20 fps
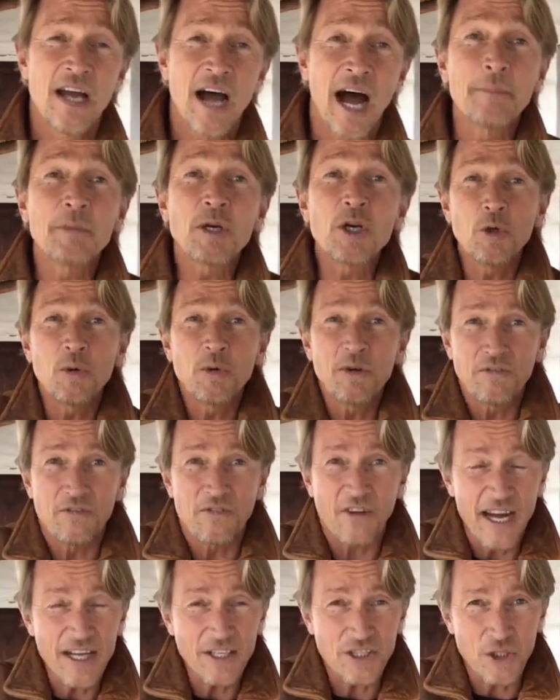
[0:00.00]
I'm going to
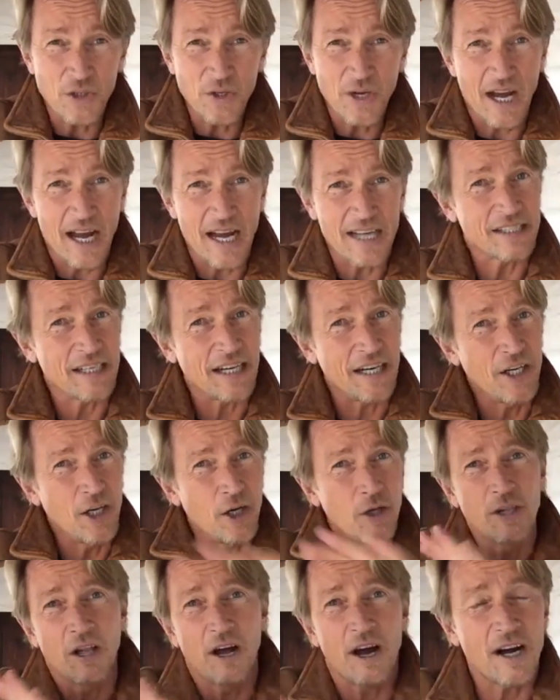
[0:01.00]
invite you guys, and I know
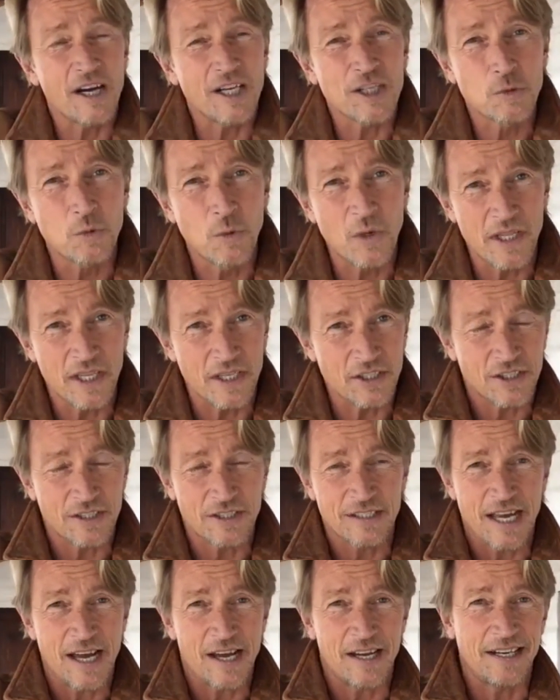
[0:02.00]
Laura's with us
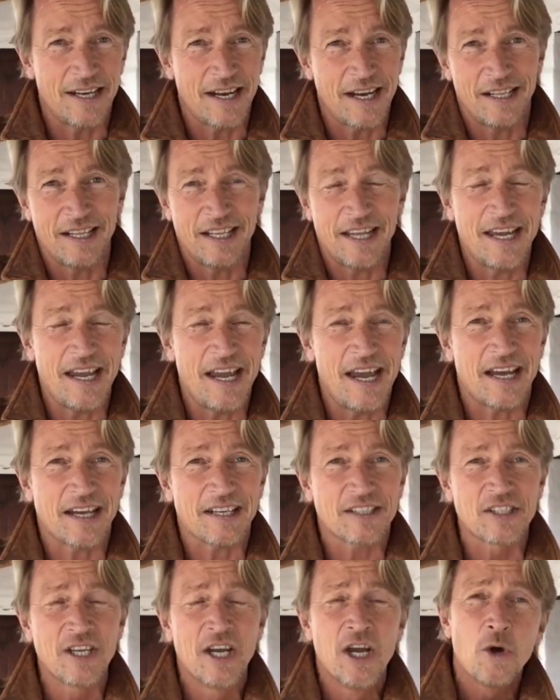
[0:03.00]
down at
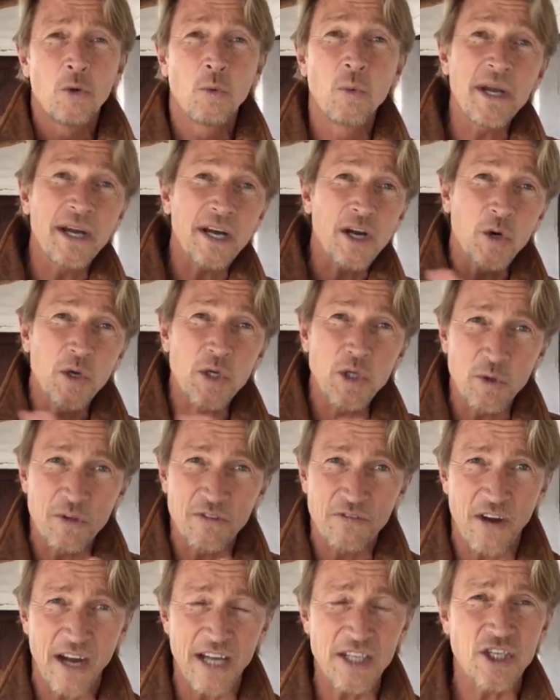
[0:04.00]
LAX. We are going to
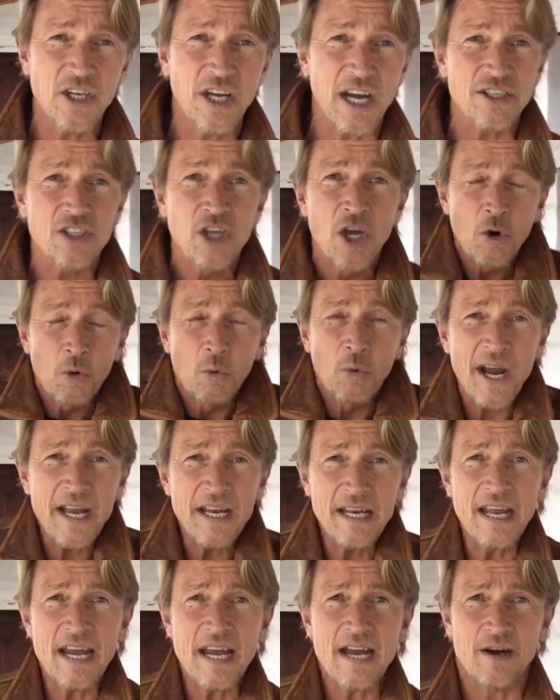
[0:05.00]
invite you guys right
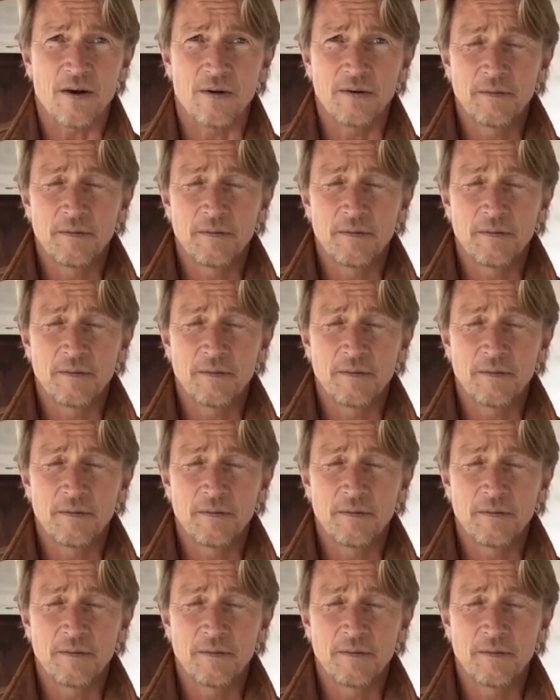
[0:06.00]
now.